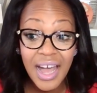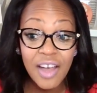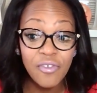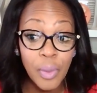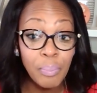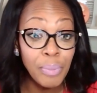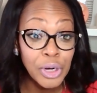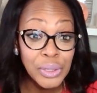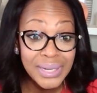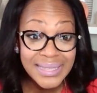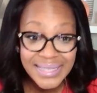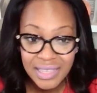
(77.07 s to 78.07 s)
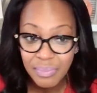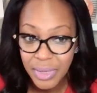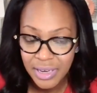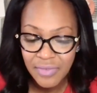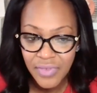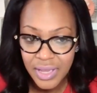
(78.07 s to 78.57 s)
of burdens and
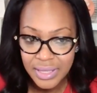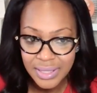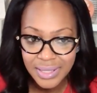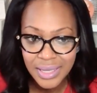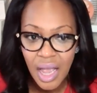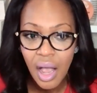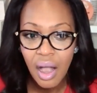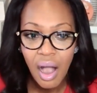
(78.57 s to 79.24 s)
benefits